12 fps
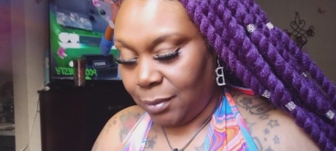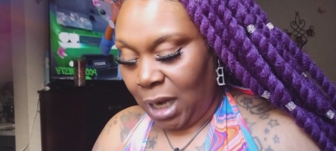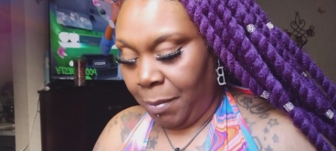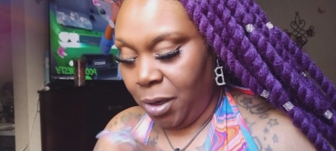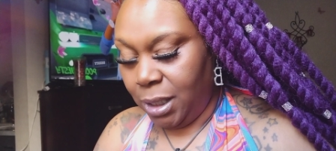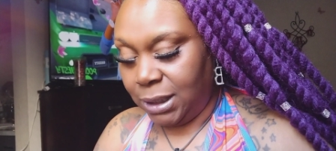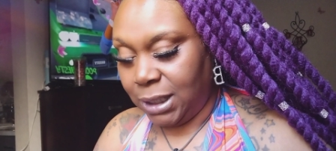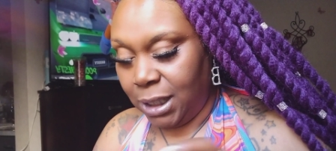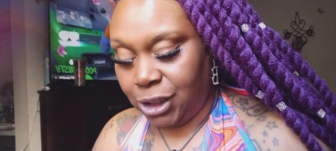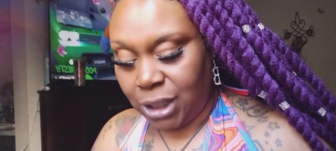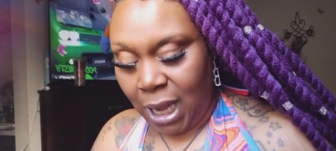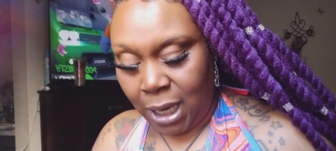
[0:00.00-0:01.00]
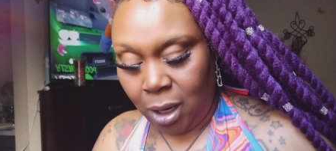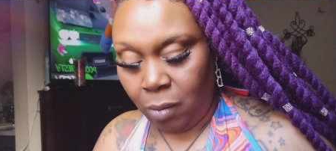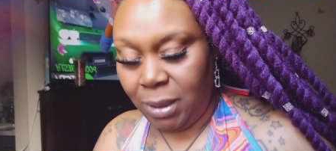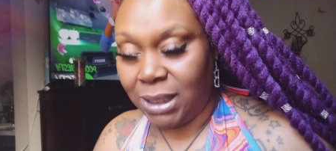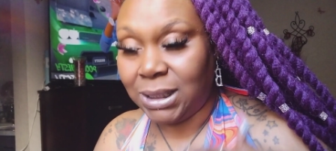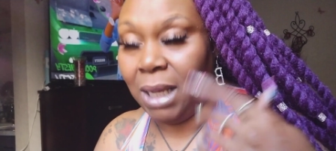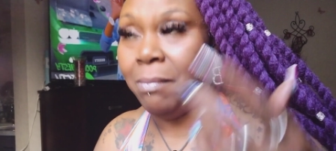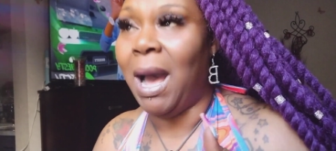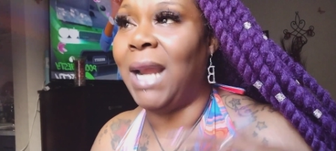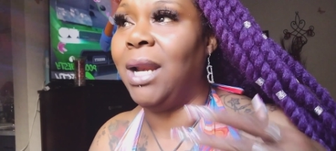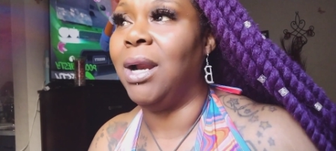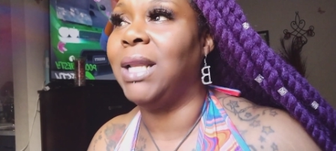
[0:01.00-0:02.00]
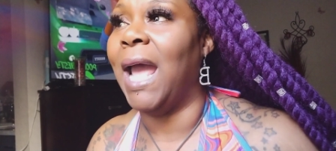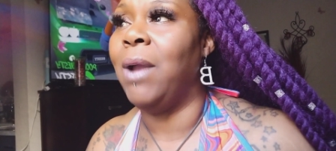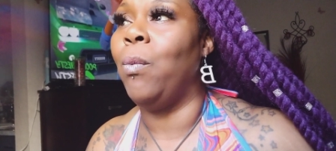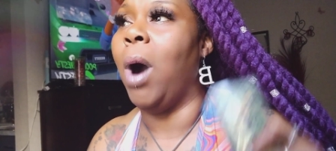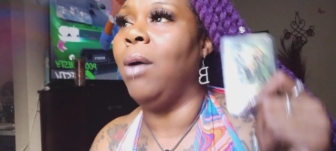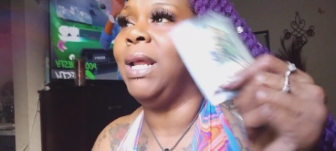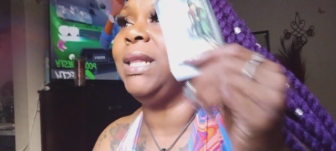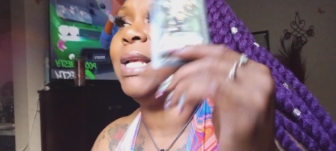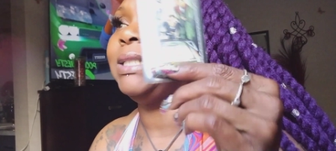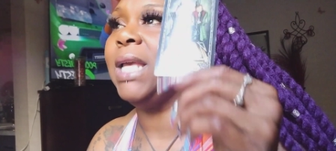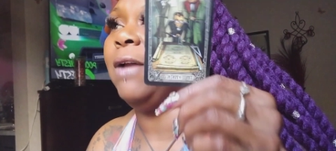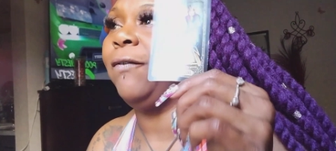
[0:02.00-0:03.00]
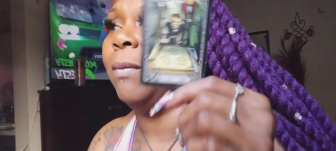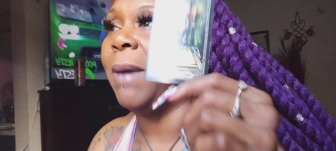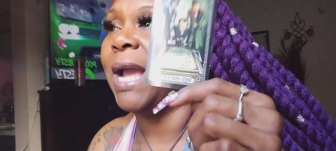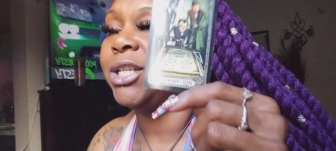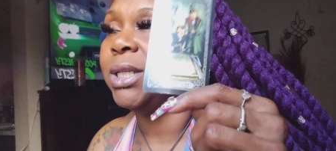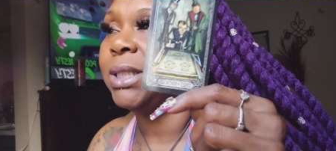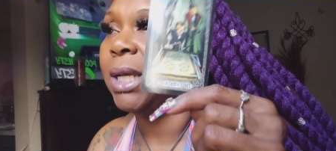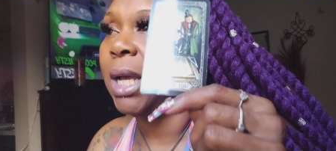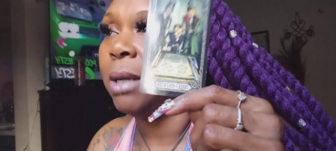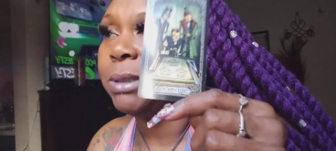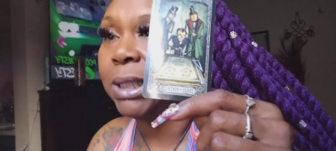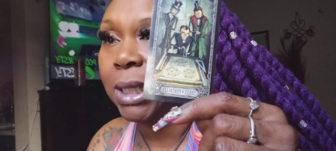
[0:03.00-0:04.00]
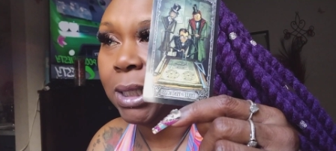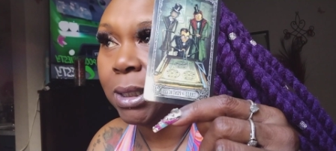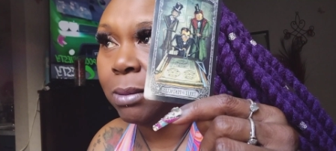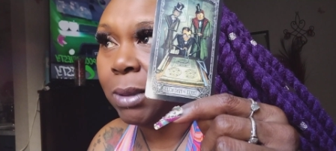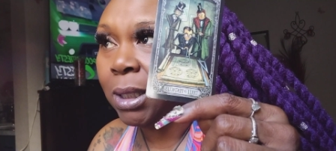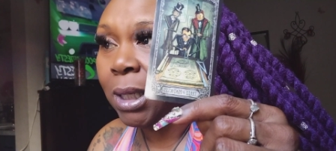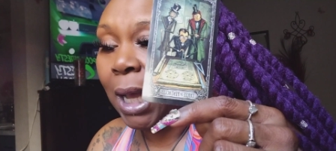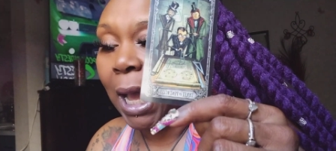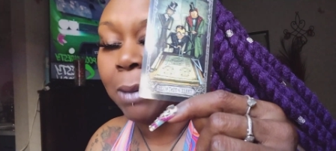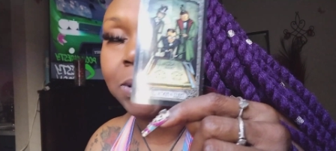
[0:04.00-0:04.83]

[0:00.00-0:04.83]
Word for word: I'm hearing sunshine on me. Somebody here, they wanted this information to come to them. I'm